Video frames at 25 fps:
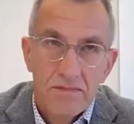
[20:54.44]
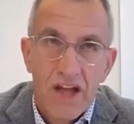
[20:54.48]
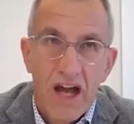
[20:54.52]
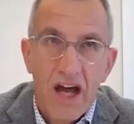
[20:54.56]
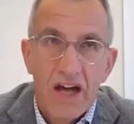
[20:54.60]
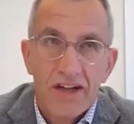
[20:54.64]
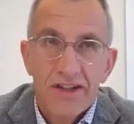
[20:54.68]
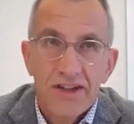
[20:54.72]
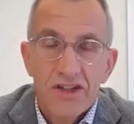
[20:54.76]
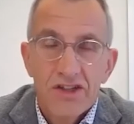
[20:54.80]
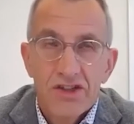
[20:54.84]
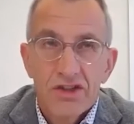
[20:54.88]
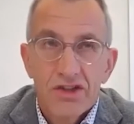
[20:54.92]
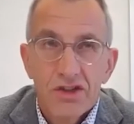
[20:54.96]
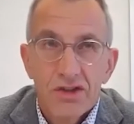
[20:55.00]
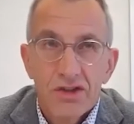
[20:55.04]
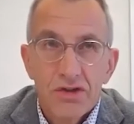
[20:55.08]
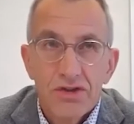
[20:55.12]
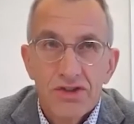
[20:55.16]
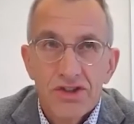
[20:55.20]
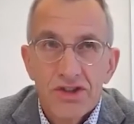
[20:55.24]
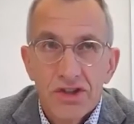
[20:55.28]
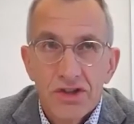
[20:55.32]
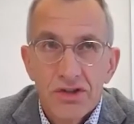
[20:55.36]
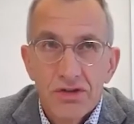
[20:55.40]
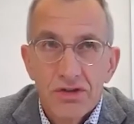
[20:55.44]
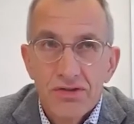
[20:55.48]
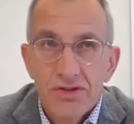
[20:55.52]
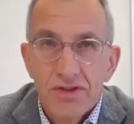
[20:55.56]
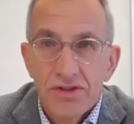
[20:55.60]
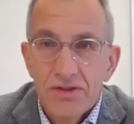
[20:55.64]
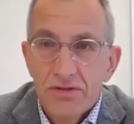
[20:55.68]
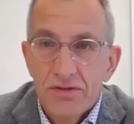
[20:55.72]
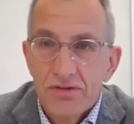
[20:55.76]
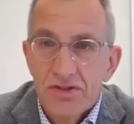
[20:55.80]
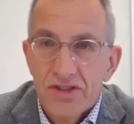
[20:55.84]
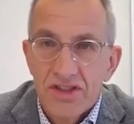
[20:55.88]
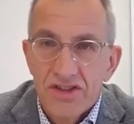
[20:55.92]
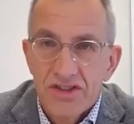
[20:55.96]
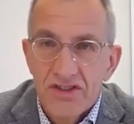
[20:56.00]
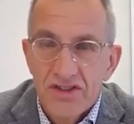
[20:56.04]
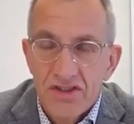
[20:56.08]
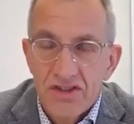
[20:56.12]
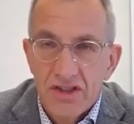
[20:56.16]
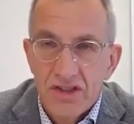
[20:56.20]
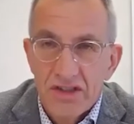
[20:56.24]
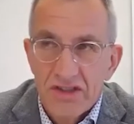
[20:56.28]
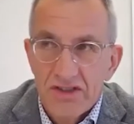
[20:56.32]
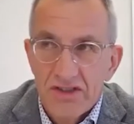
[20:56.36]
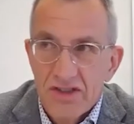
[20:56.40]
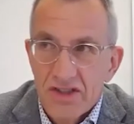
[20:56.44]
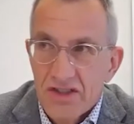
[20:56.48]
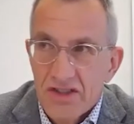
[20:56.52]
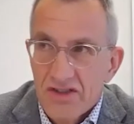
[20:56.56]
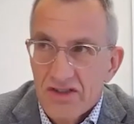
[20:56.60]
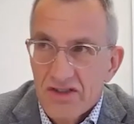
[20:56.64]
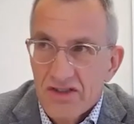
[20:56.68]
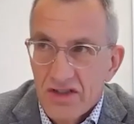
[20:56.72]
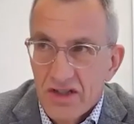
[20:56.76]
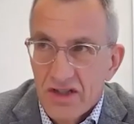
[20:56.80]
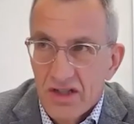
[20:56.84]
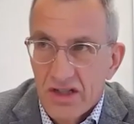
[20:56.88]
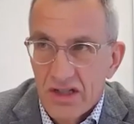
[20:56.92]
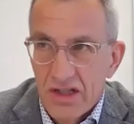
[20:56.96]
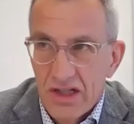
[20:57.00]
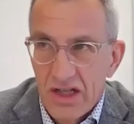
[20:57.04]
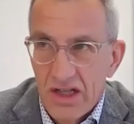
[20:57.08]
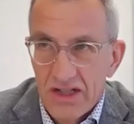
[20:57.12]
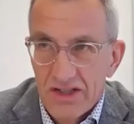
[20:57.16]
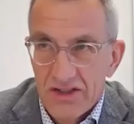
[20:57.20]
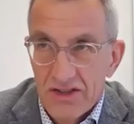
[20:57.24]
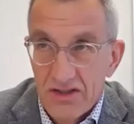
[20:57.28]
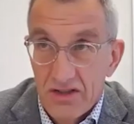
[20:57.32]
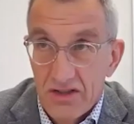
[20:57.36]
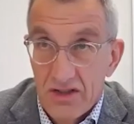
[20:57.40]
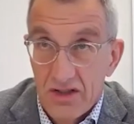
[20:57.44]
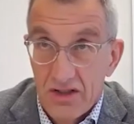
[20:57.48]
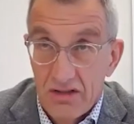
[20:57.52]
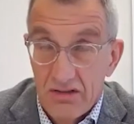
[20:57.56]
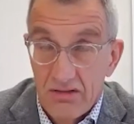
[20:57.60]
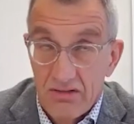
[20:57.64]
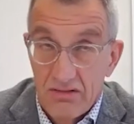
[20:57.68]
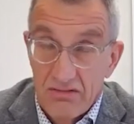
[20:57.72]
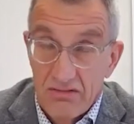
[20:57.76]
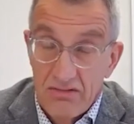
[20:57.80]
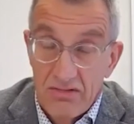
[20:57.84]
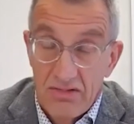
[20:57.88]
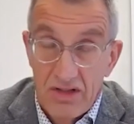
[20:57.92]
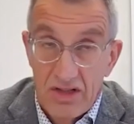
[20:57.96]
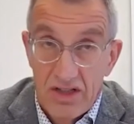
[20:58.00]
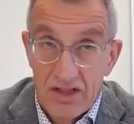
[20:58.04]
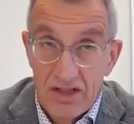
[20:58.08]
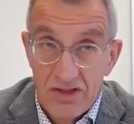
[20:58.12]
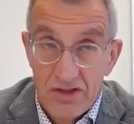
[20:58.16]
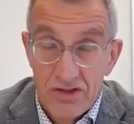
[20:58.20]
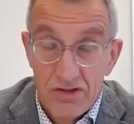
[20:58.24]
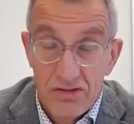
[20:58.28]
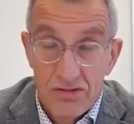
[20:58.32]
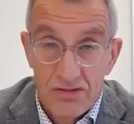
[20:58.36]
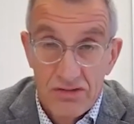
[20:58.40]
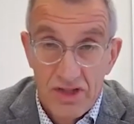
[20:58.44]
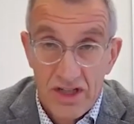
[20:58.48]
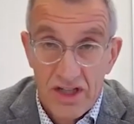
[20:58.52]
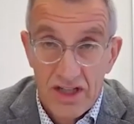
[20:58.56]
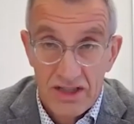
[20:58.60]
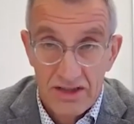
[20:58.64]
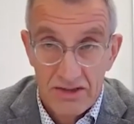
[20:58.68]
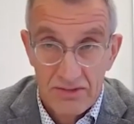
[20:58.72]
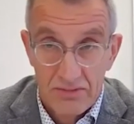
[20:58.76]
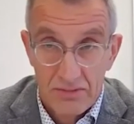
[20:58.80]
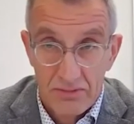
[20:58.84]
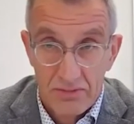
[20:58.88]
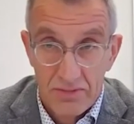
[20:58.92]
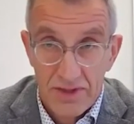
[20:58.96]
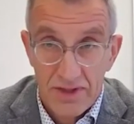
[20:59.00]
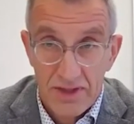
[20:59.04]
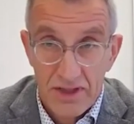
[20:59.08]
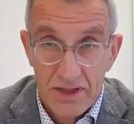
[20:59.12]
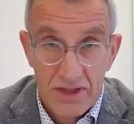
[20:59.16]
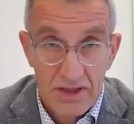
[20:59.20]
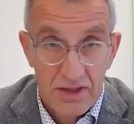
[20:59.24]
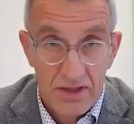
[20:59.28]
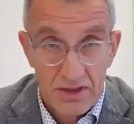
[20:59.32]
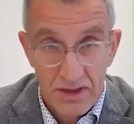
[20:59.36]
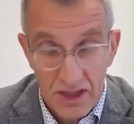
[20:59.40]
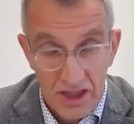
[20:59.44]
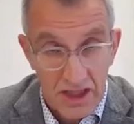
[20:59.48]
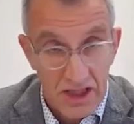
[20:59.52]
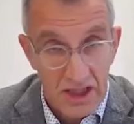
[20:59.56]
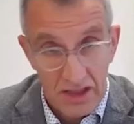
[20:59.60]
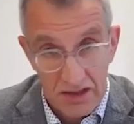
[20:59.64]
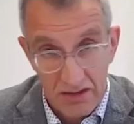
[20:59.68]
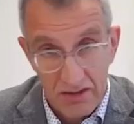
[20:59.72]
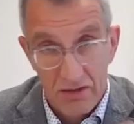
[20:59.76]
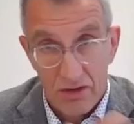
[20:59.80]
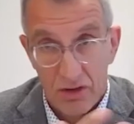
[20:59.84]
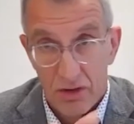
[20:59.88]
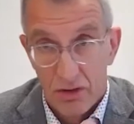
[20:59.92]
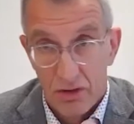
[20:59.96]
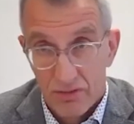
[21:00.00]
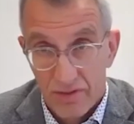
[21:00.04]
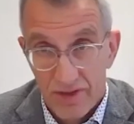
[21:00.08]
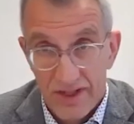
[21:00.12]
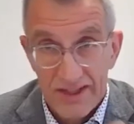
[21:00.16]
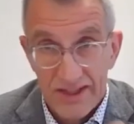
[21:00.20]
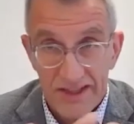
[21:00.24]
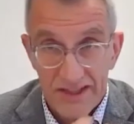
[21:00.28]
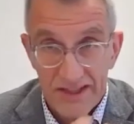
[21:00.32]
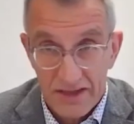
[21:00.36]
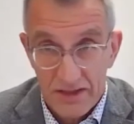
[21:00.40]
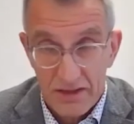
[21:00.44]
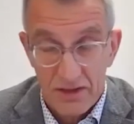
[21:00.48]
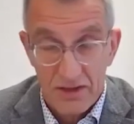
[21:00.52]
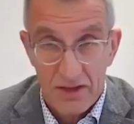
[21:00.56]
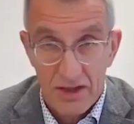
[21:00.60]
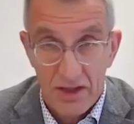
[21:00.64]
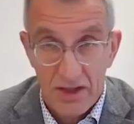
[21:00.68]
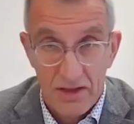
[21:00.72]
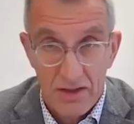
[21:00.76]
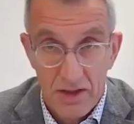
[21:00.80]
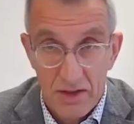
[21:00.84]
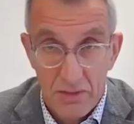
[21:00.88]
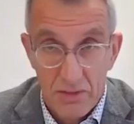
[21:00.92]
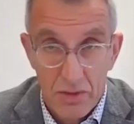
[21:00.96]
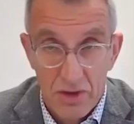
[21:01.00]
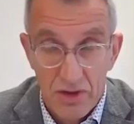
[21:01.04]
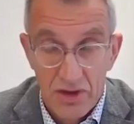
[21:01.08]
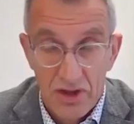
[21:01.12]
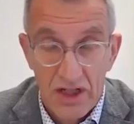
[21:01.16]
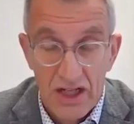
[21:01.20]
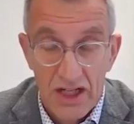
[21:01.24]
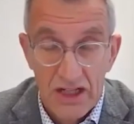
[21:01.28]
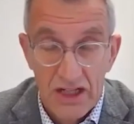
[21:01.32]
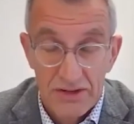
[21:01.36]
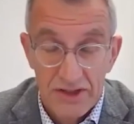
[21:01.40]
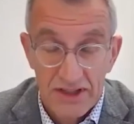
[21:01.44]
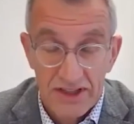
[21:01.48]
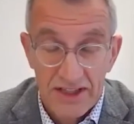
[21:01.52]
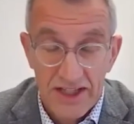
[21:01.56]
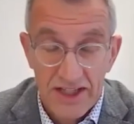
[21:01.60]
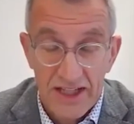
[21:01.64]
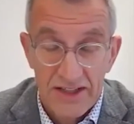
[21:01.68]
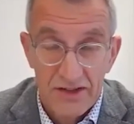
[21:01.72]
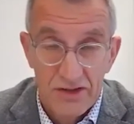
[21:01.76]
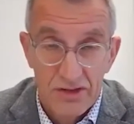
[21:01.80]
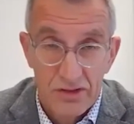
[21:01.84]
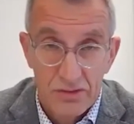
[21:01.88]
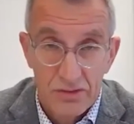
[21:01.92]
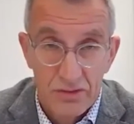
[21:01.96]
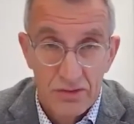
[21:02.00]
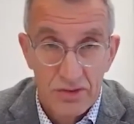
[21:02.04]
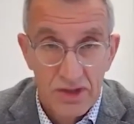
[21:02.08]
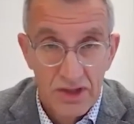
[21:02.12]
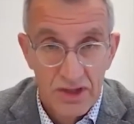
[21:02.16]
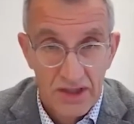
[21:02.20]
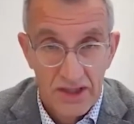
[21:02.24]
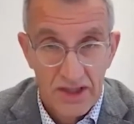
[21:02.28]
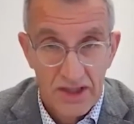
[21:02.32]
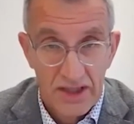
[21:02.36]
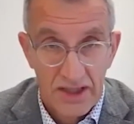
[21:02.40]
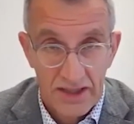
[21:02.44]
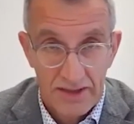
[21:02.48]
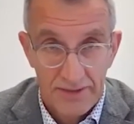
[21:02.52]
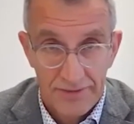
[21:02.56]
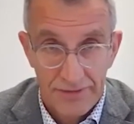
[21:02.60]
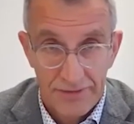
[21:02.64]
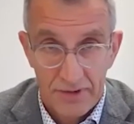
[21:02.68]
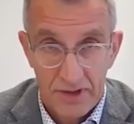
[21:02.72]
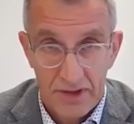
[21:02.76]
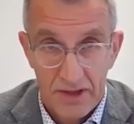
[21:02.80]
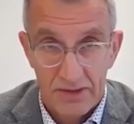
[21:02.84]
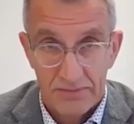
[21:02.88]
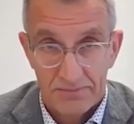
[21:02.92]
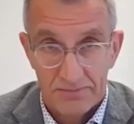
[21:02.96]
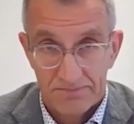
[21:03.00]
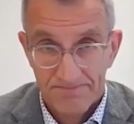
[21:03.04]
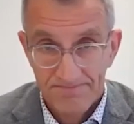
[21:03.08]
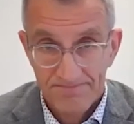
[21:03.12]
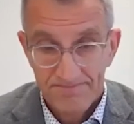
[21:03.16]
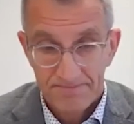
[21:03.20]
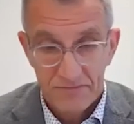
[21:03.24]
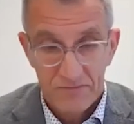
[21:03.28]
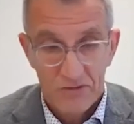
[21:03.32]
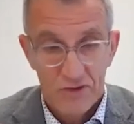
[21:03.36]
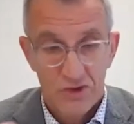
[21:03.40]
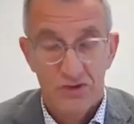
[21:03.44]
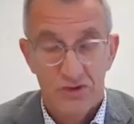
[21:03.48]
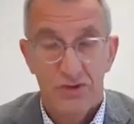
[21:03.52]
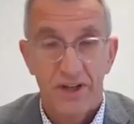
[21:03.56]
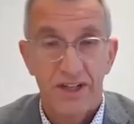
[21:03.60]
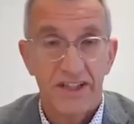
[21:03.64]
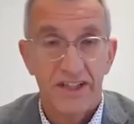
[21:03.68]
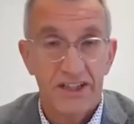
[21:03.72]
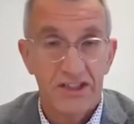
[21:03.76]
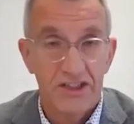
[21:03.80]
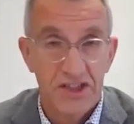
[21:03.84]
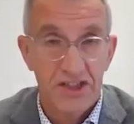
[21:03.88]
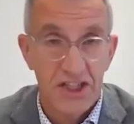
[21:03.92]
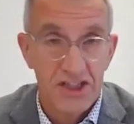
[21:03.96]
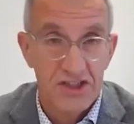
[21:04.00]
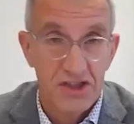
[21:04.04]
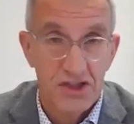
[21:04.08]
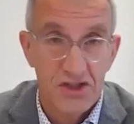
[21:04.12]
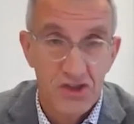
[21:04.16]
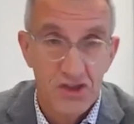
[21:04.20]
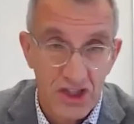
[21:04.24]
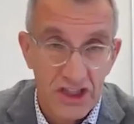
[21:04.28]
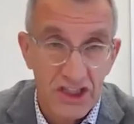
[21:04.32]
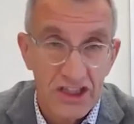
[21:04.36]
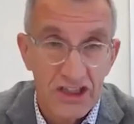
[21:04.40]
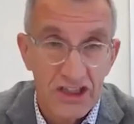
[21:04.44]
Now, the, the good, the good news is since uh, last, uh, last Tuesday, we already uh, were allowed again to have uh, training sessions in